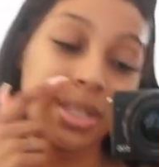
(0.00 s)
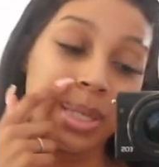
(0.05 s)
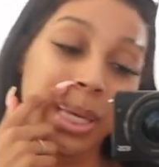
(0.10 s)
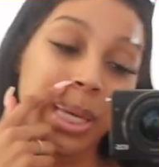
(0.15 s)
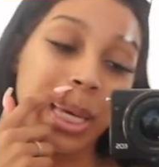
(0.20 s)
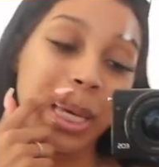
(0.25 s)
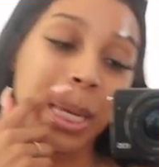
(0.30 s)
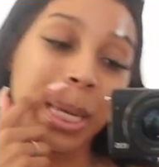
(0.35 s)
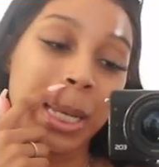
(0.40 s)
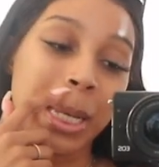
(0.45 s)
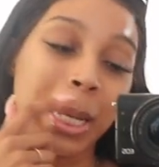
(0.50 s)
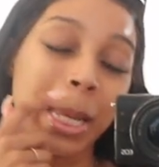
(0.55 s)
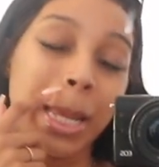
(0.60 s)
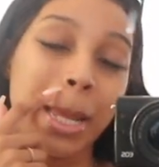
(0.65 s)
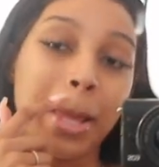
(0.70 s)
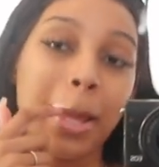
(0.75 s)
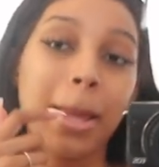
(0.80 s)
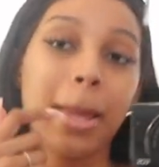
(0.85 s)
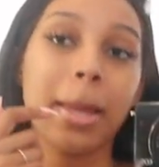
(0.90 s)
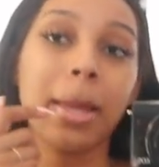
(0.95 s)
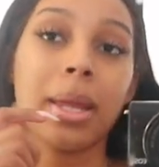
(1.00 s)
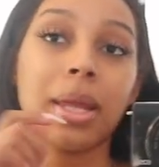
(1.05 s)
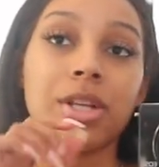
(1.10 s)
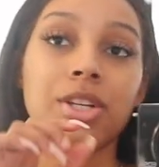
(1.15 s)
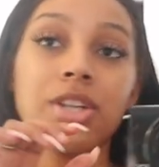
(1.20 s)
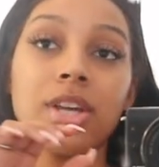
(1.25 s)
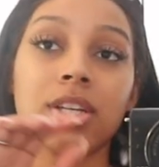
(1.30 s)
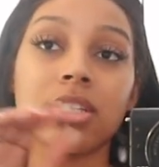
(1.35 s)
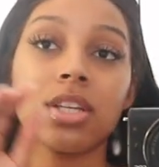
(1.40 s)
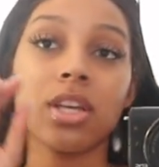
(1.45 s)
a kid and
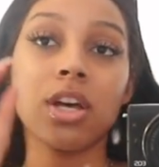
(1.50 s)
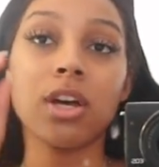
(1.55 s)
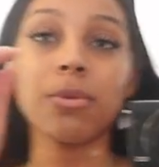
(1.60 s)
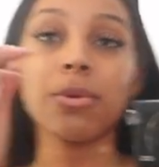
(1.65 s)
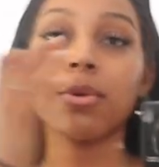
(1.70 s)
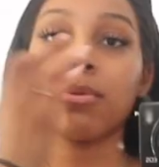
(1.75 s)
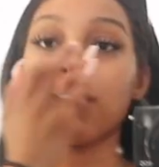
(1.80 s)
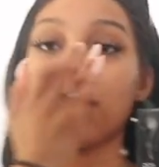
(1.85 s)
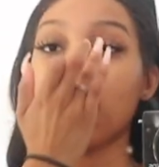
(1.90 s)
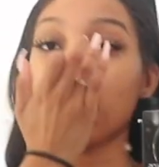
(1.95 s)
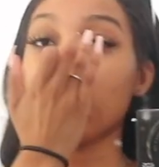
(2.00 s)
she has to help him